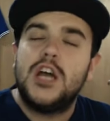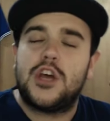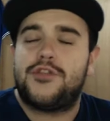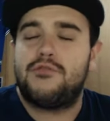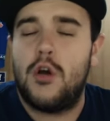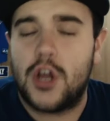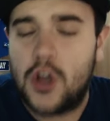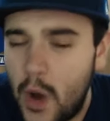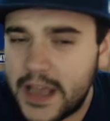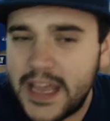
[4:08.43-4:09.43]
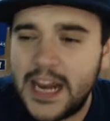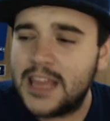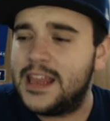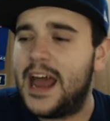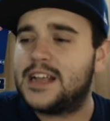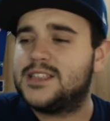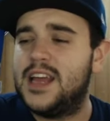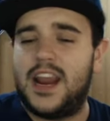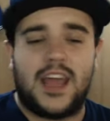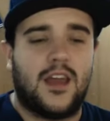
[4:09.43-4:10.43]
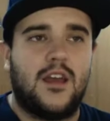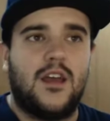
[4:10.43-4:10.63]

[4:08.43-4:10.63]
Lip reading: to throw it a quick inning the next inning?